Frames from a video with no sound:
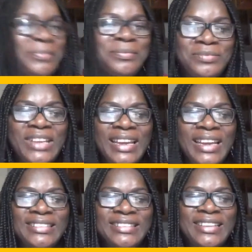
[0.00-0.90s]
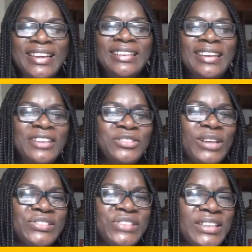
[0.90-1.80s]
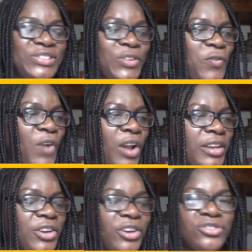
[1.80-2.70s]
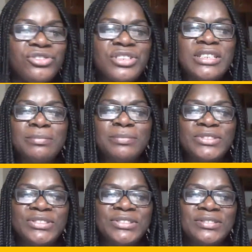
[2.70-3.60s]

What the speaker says: Yes. The next one says to follow your dreams.